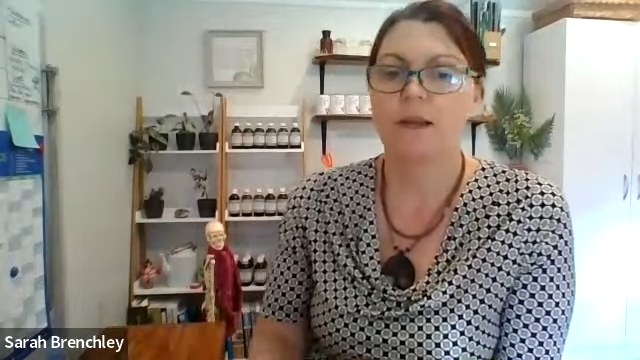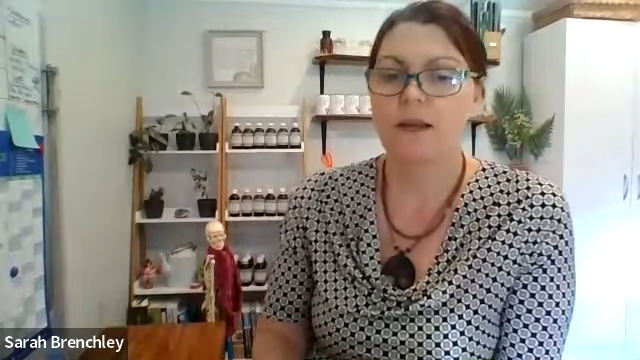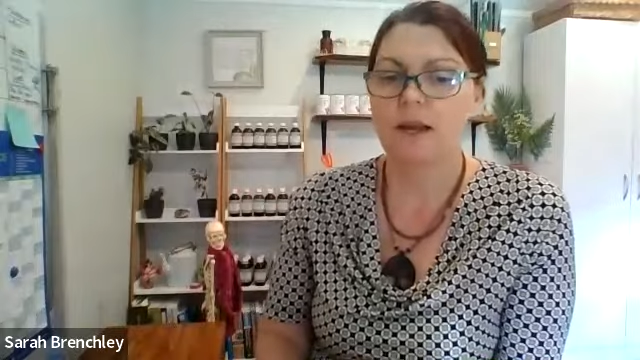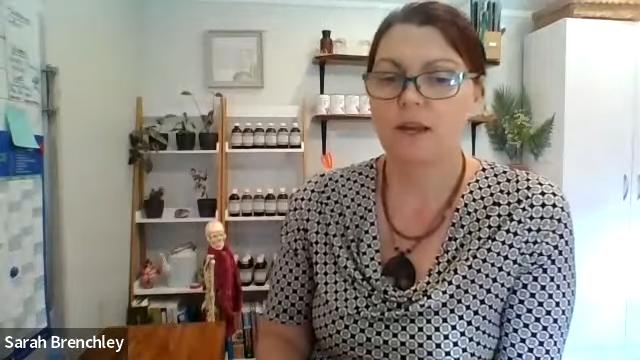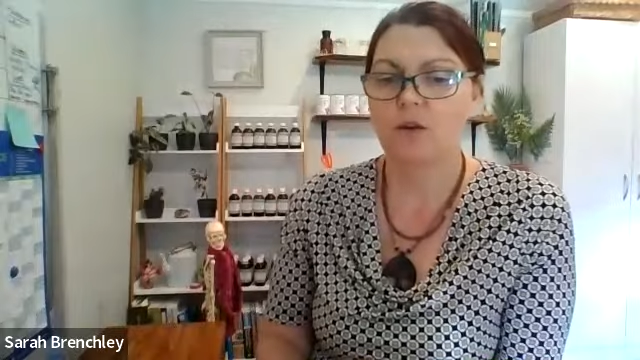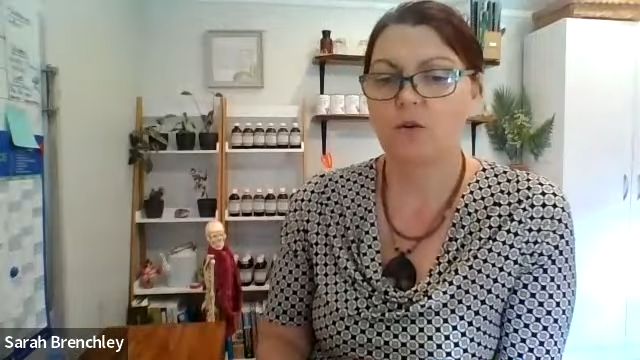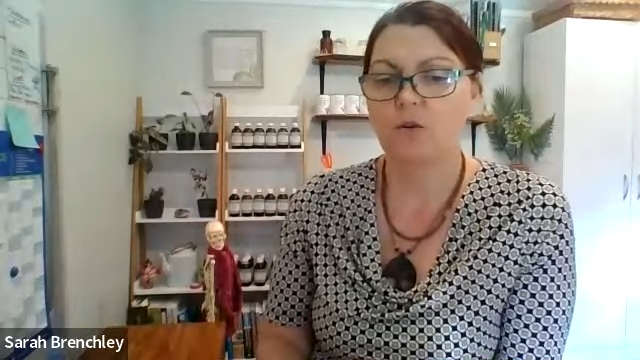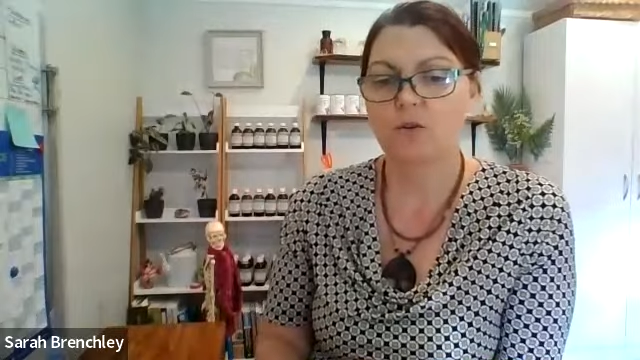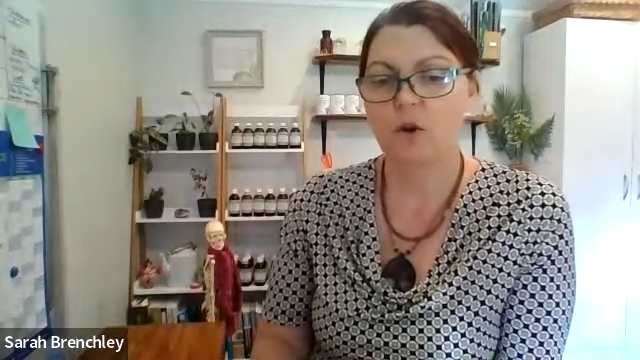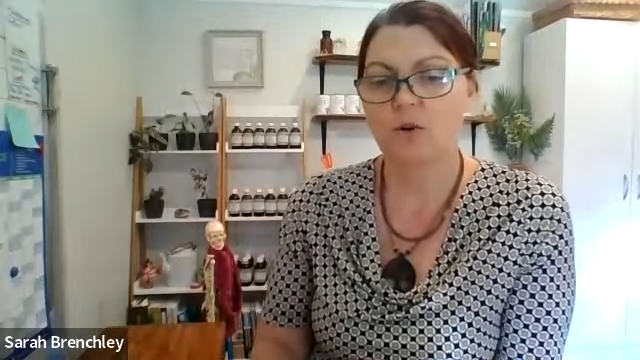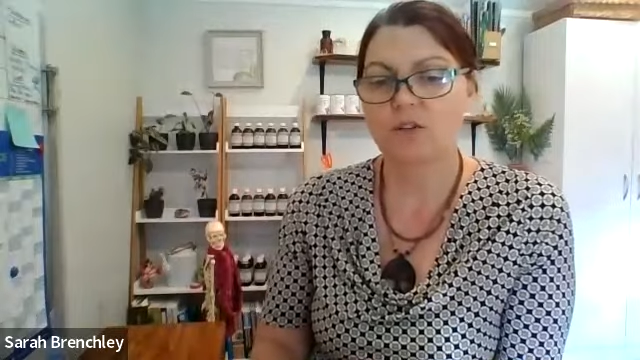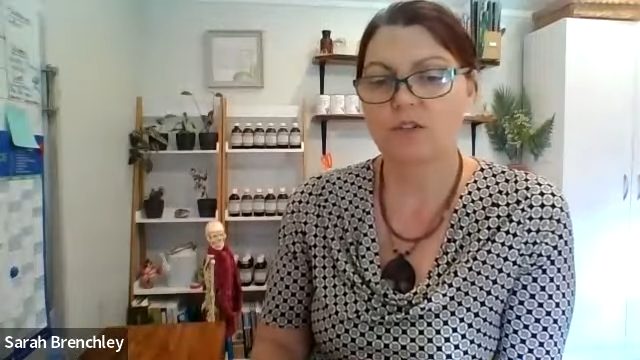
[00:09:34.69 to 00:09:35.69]
can cause
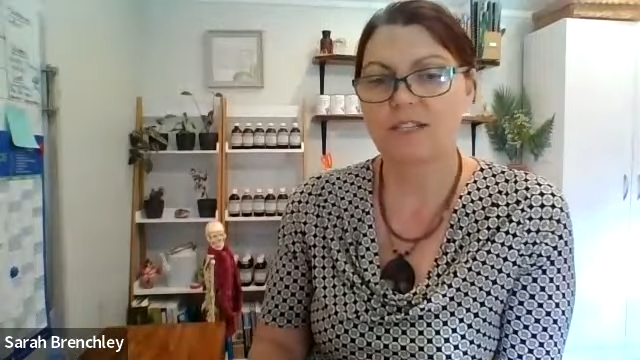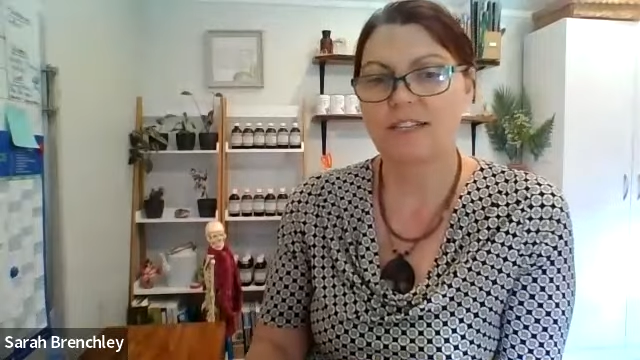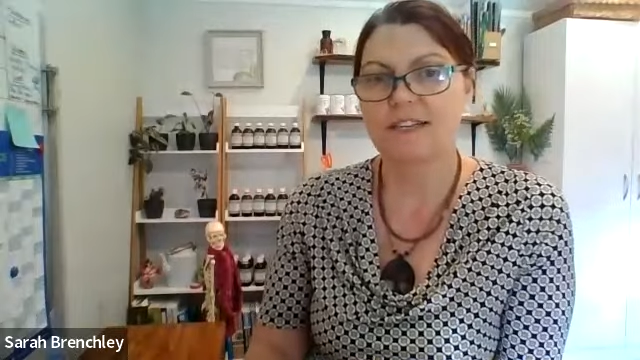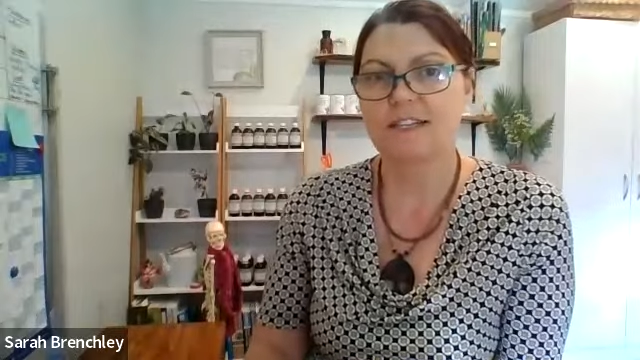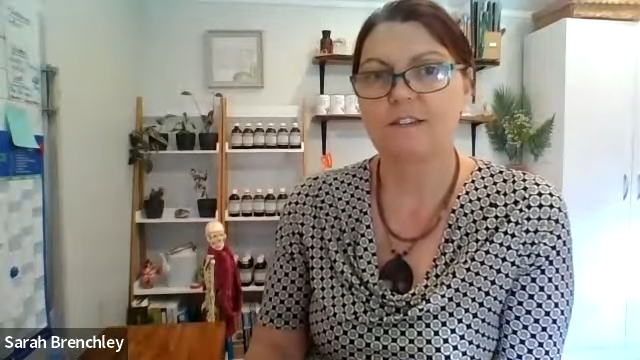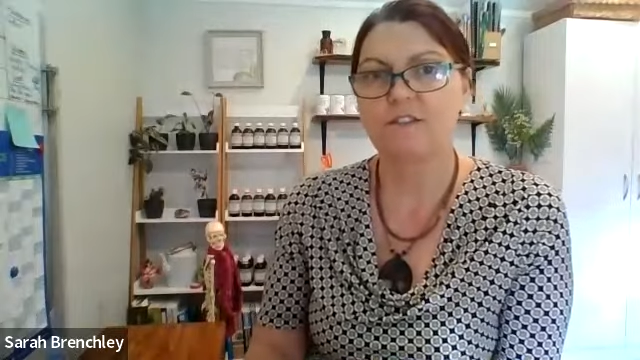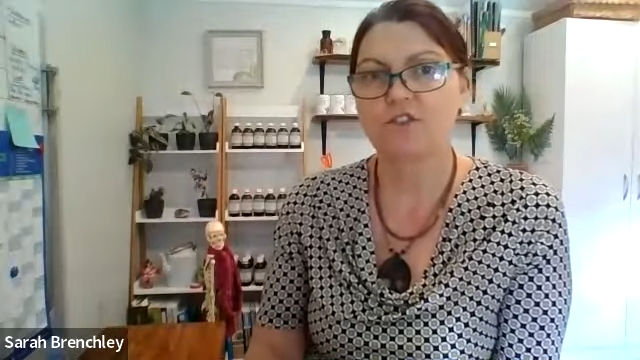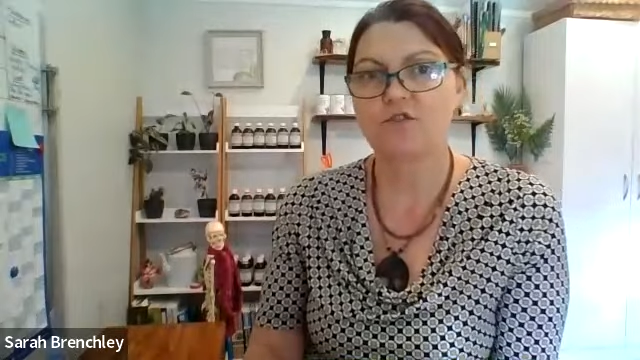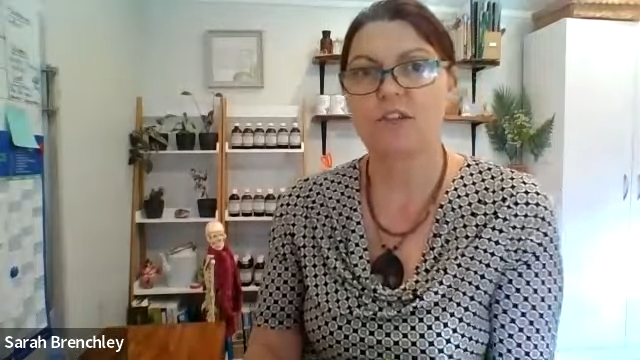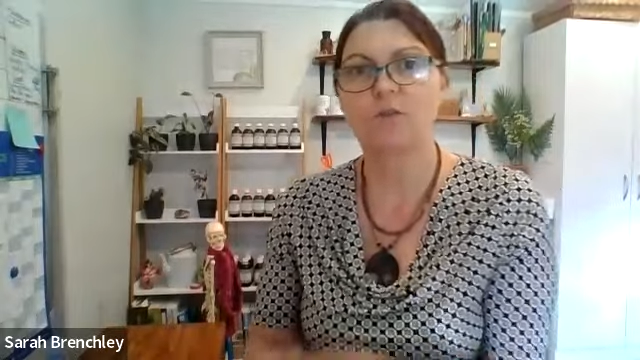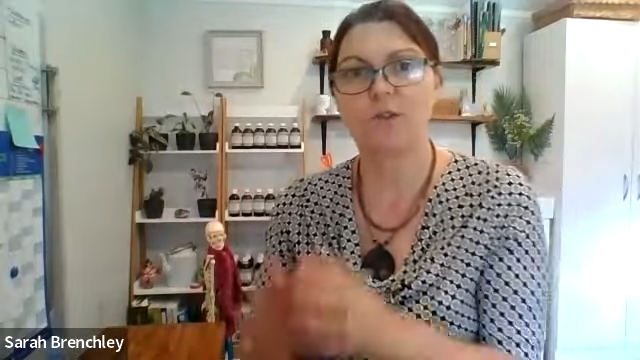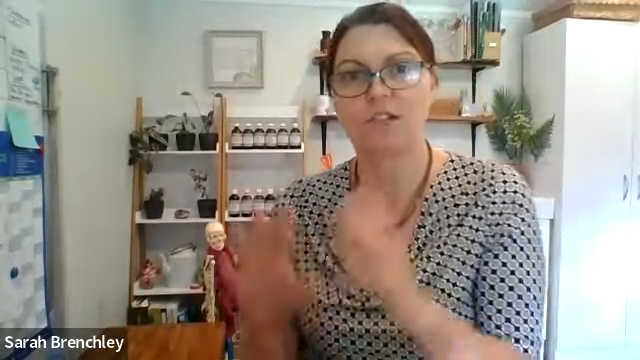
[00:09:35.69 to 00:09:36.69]
oxidative
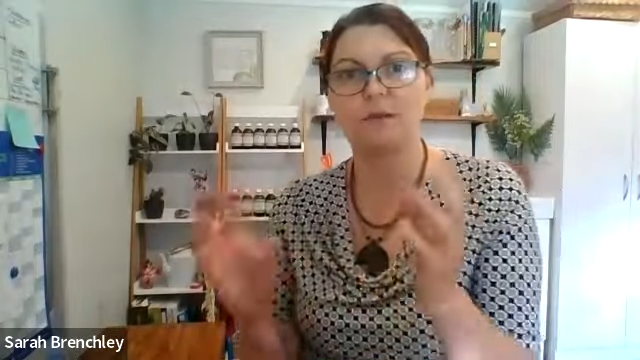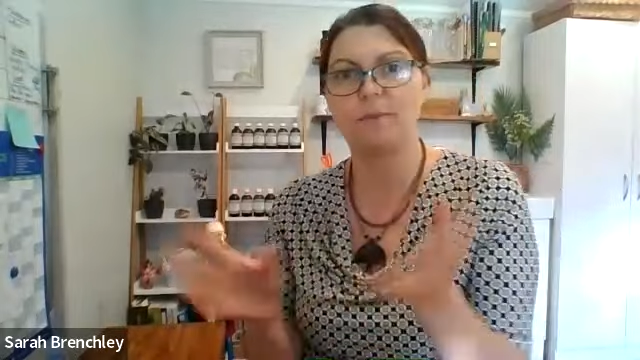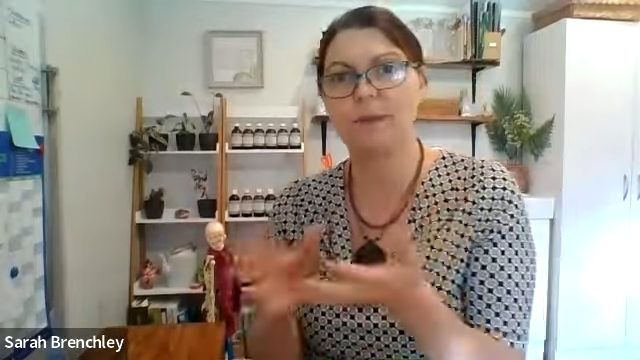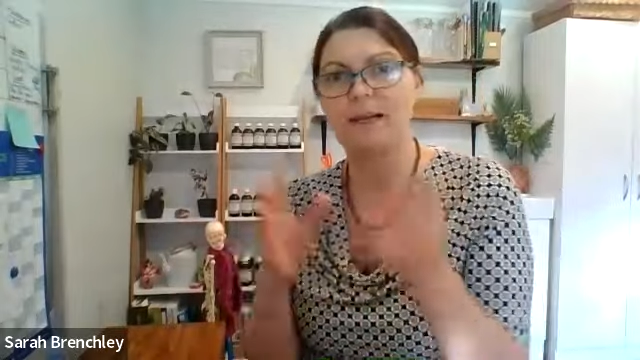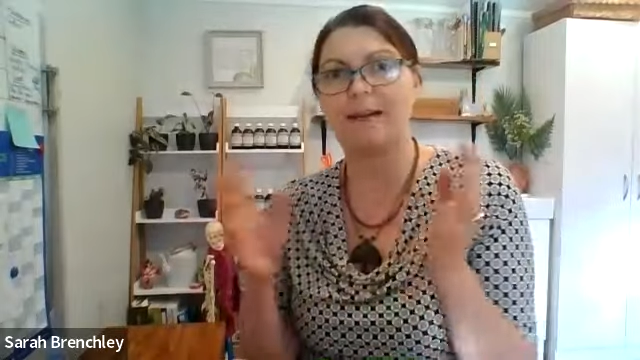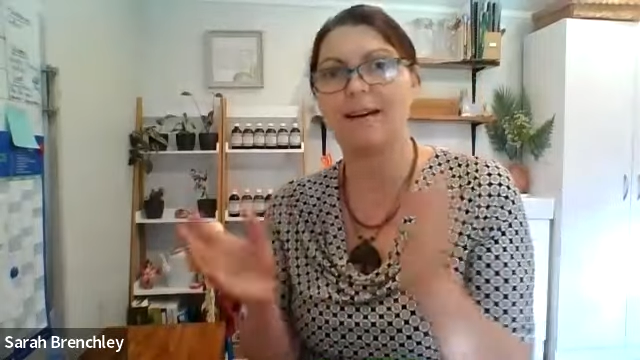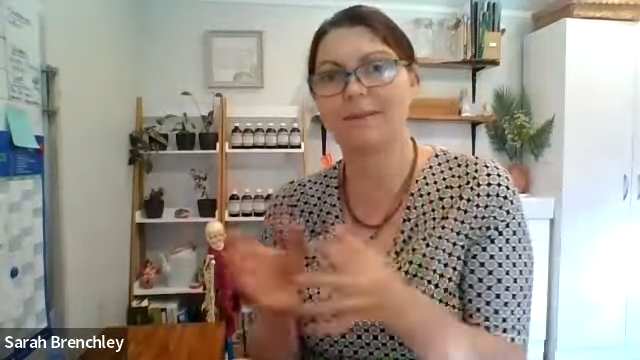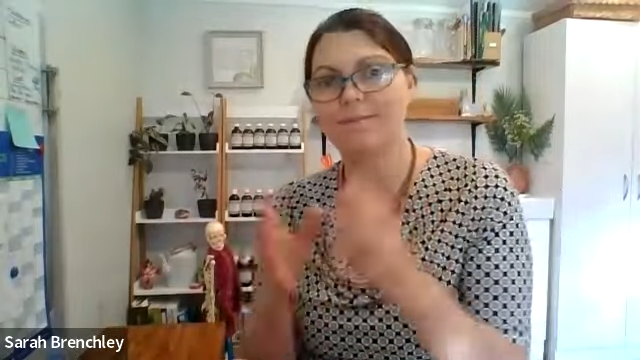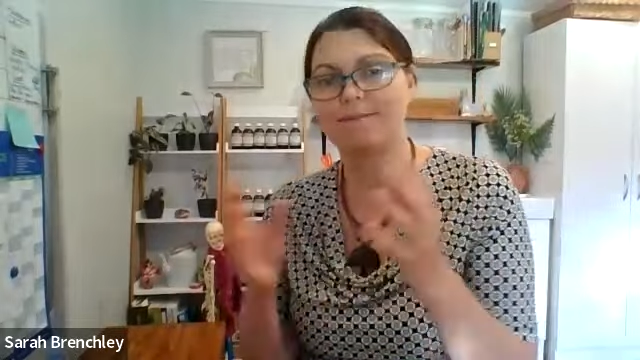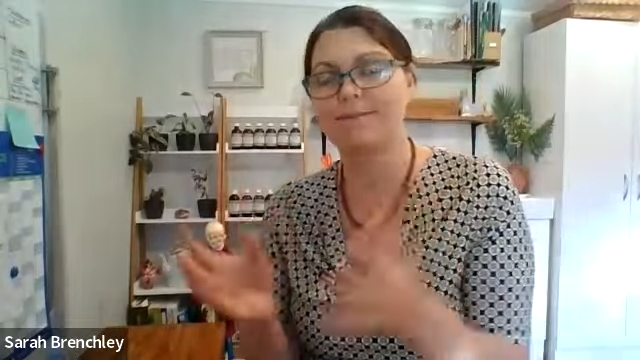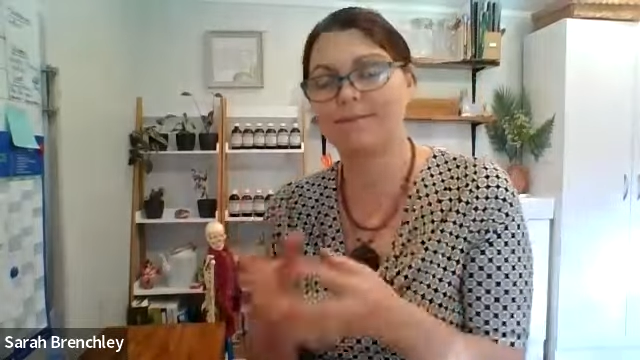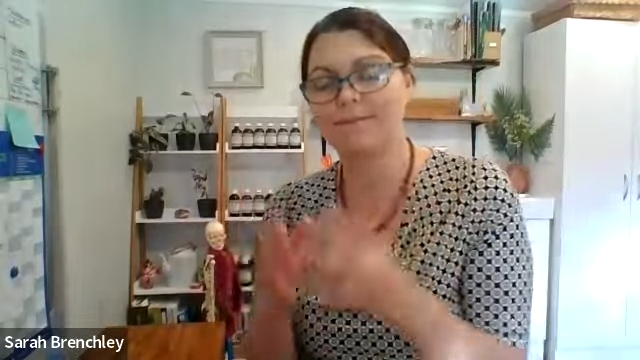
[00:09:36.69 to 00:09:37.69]
stress, which is a bit like
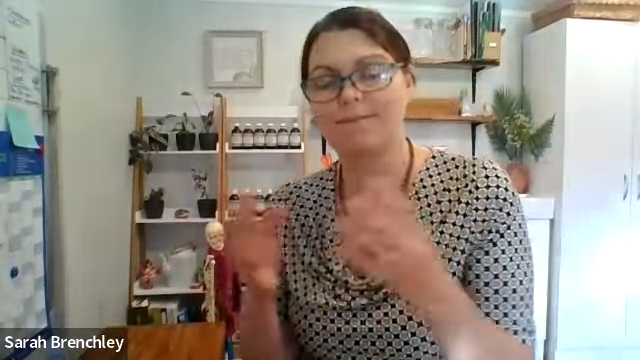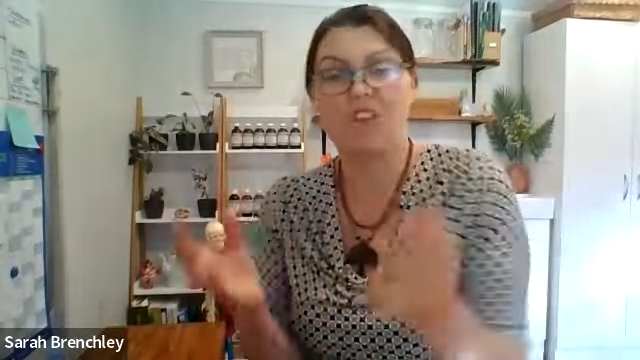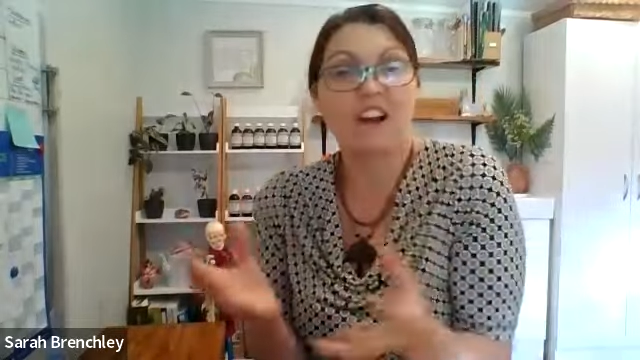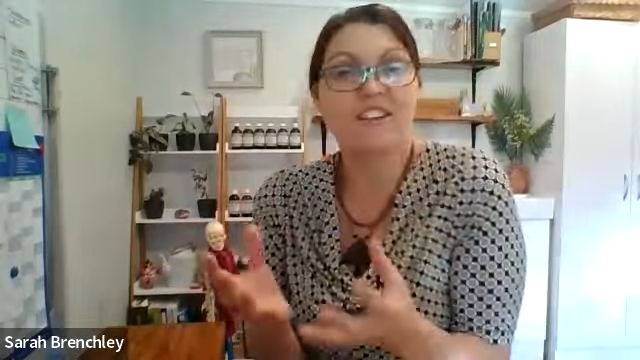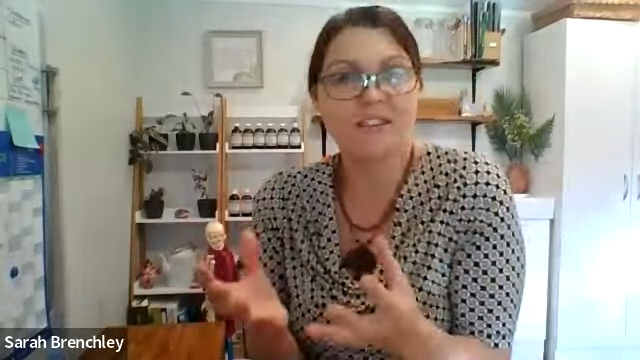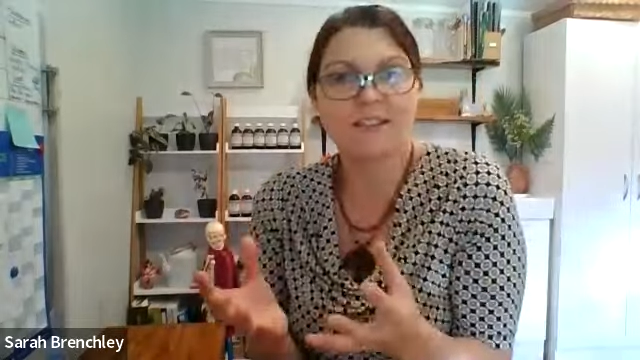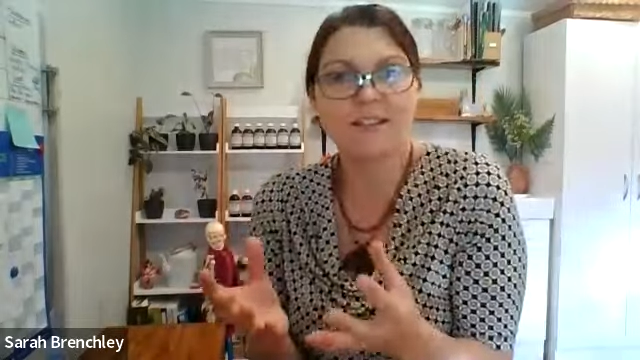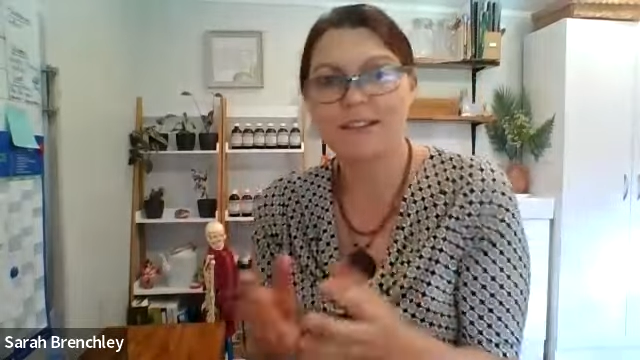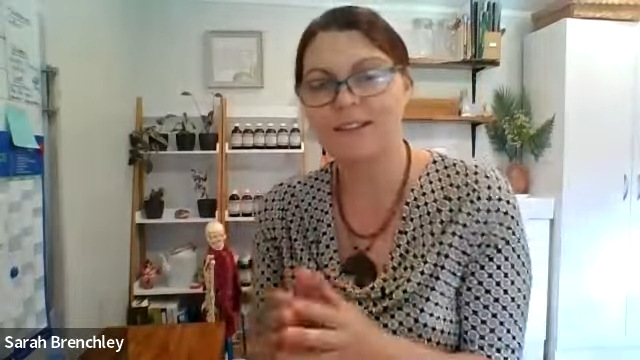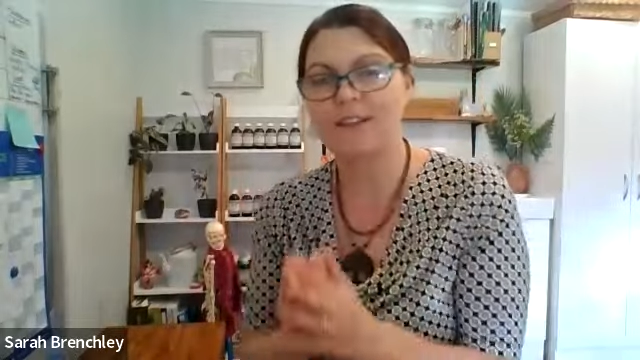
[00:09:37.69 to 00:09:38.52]
rust.